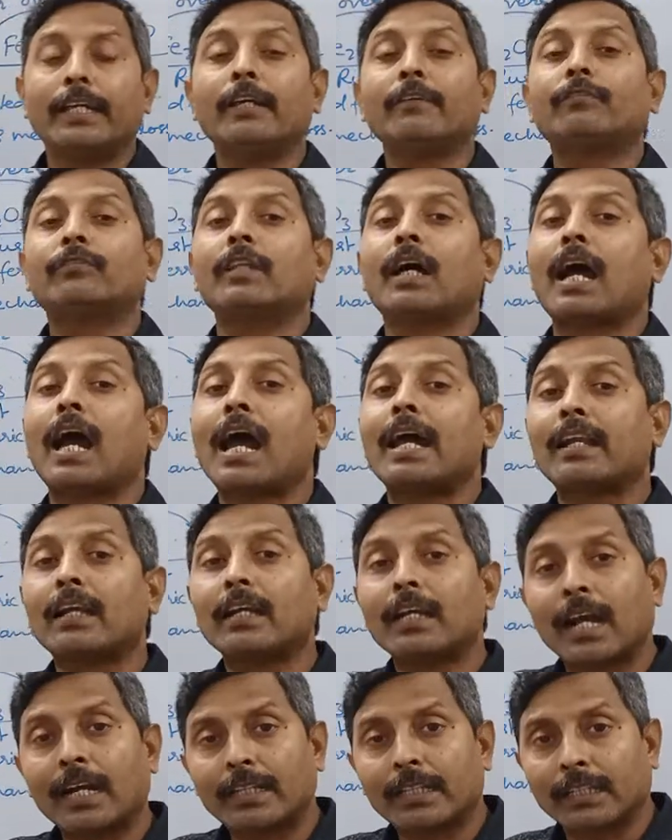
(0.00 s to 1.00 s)
if the
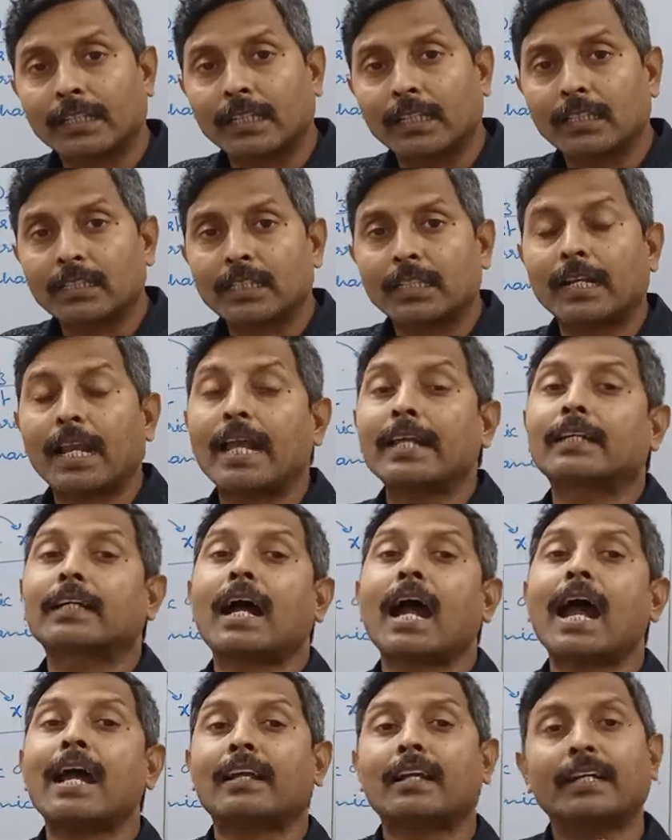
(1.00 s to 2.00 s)
iron articles
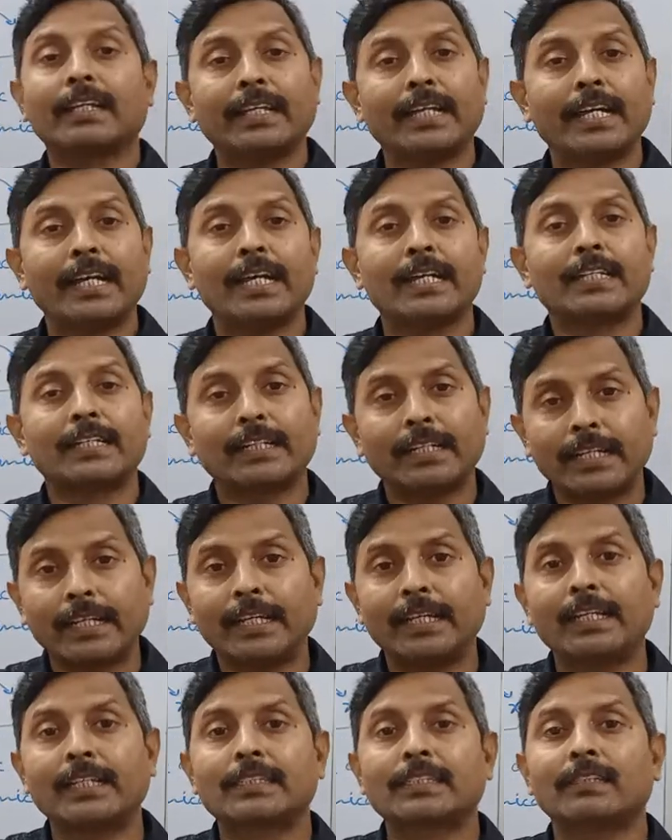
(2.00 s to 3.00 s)
like iron gate,
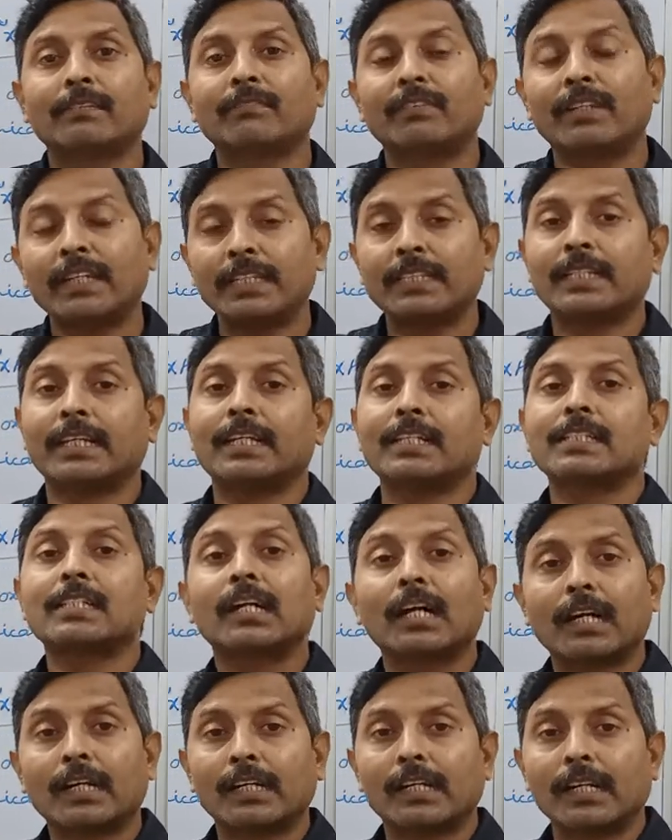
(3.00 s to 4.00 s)
grills, bridges,
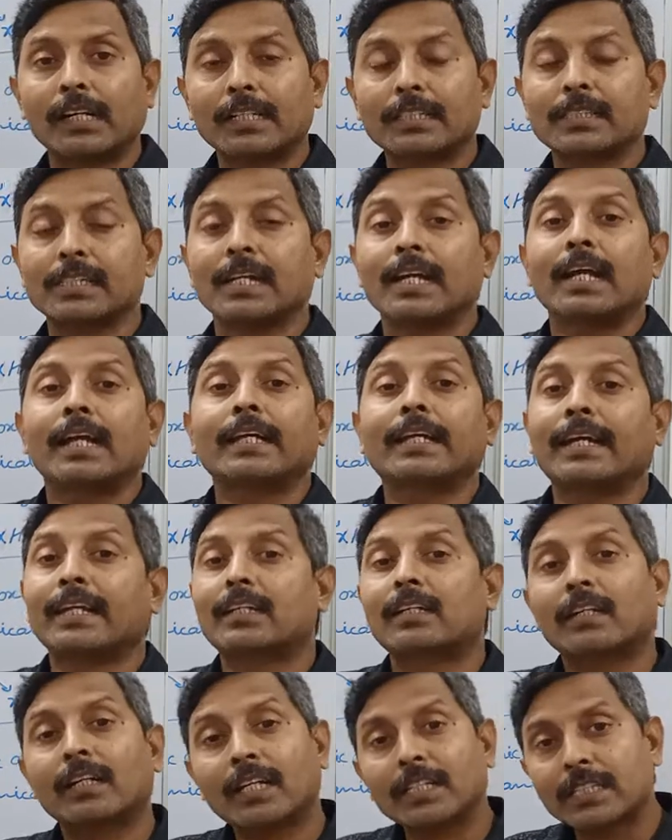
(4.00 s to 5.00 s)
girders
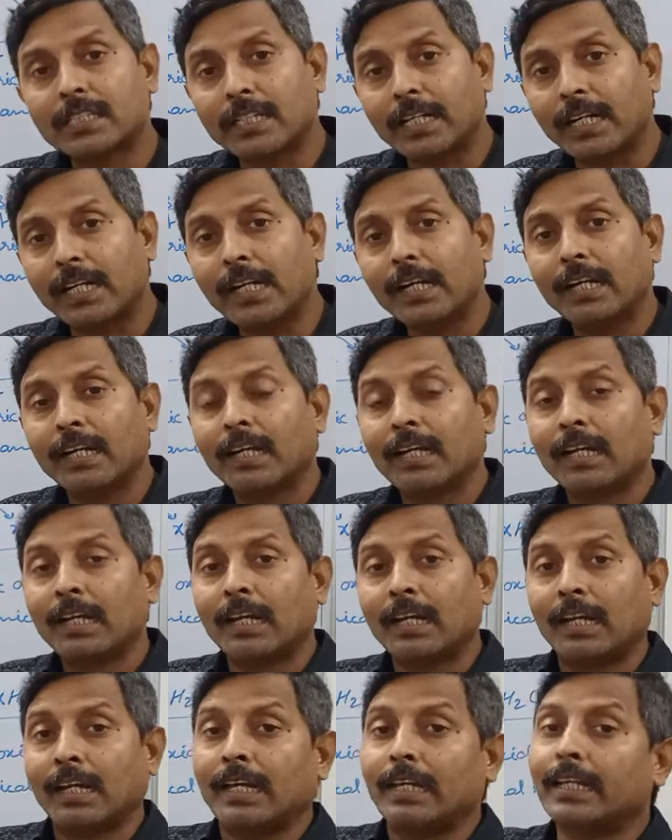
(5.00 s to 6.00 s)
get rusted,
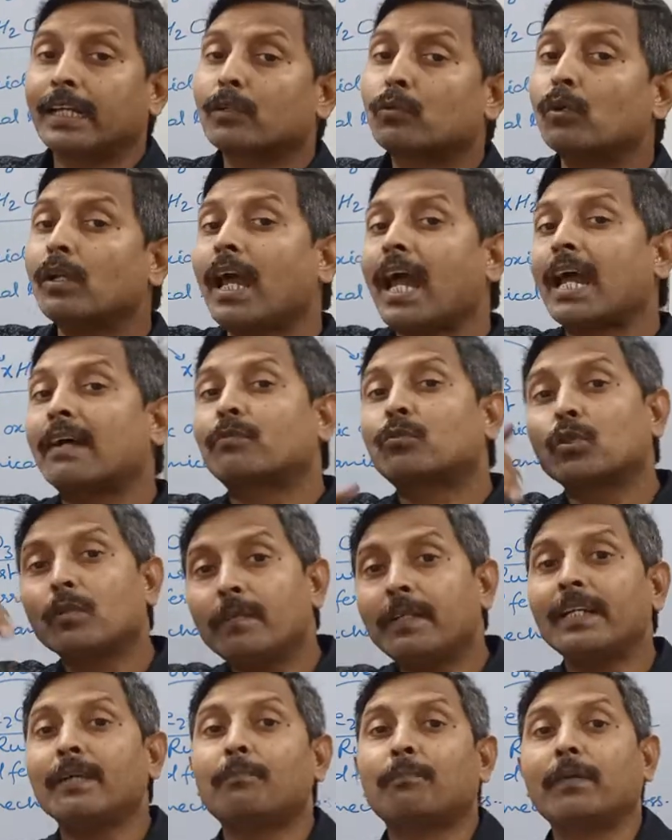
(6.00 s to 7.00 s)
it will have
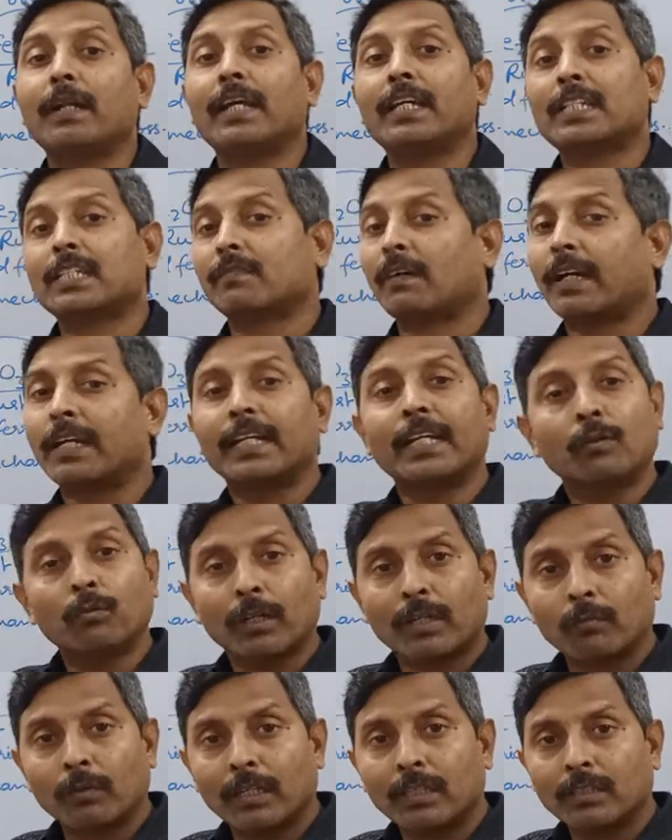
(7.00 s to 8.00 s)
to be replaced by
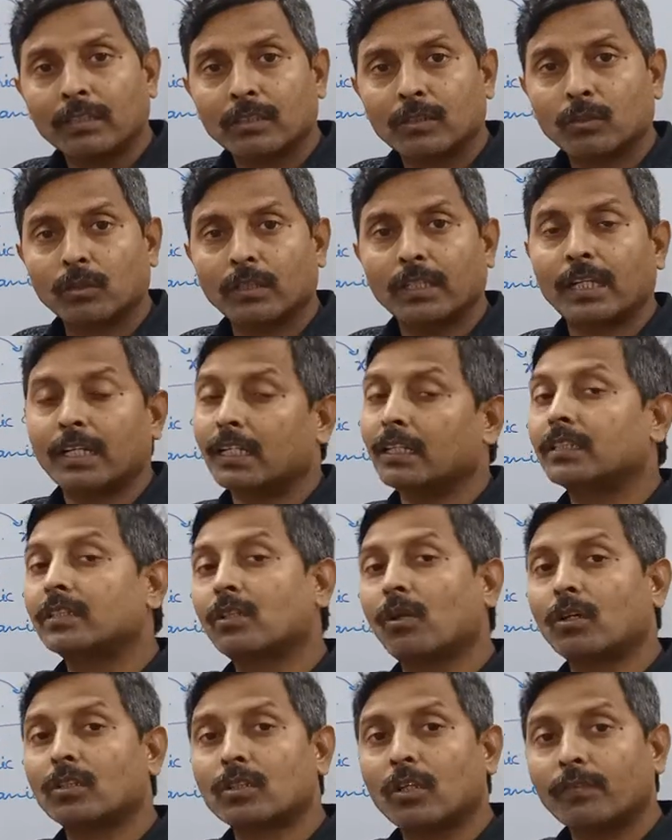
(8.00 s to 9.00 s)
newer one, so there is
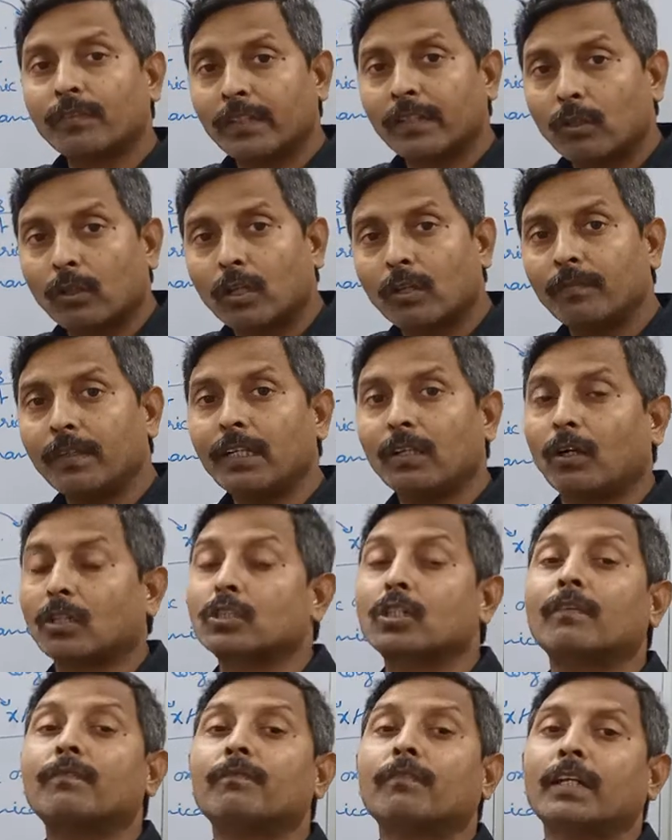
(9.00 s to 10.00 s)
loss of economy,
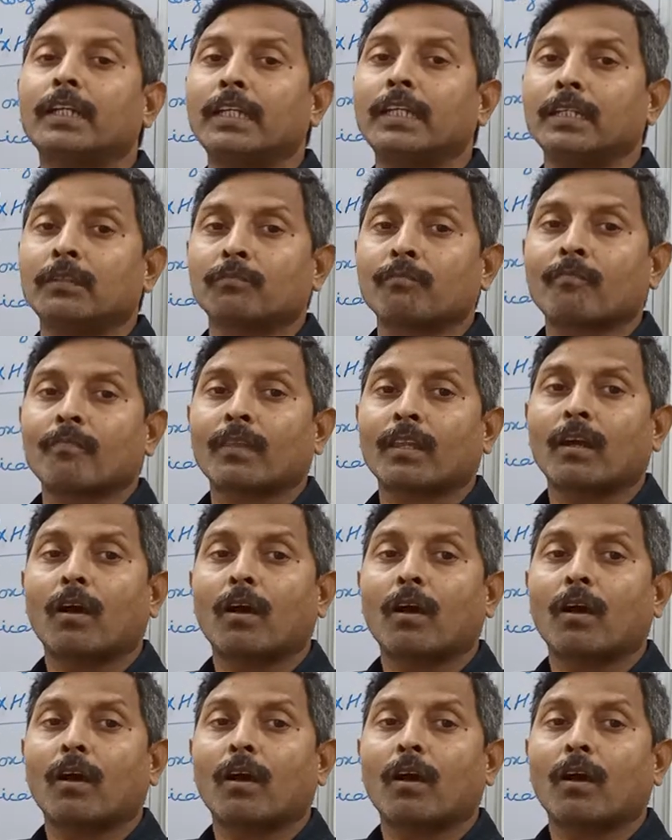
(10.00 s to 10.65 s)
loss of money.